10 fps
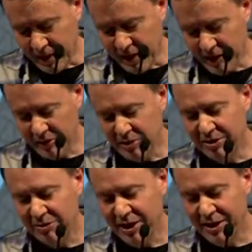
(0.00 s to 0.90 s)
Our Heavenly
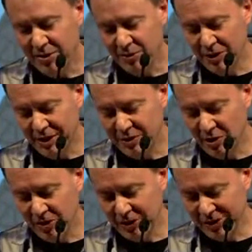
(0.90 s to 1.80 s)
Father, we
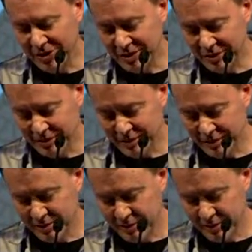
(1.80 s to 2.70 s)
acknowledge
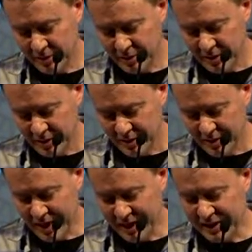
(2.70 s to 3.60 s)

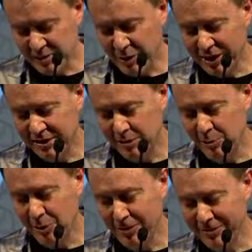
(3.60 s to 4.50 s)
that as Peter
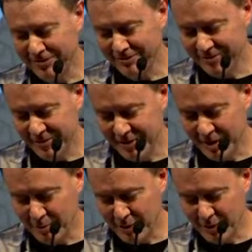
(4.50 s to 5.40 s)
spoke
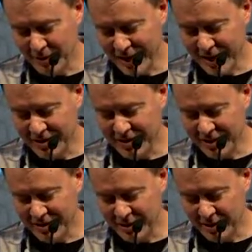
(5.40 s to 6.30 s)
some 2,000
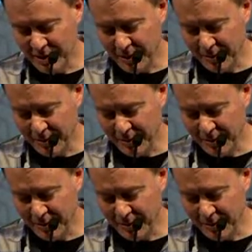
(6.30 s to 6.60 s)
years ago,